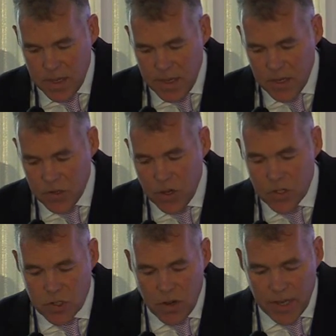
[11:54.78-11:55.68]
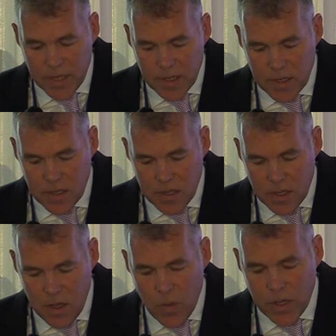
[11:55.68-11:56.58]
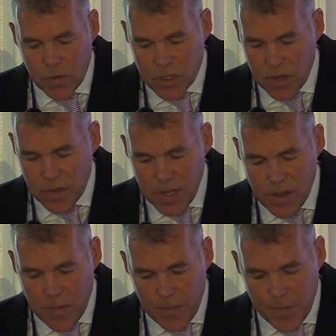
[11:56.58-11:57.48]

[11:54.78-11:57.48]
in a drone strike a week or so ago?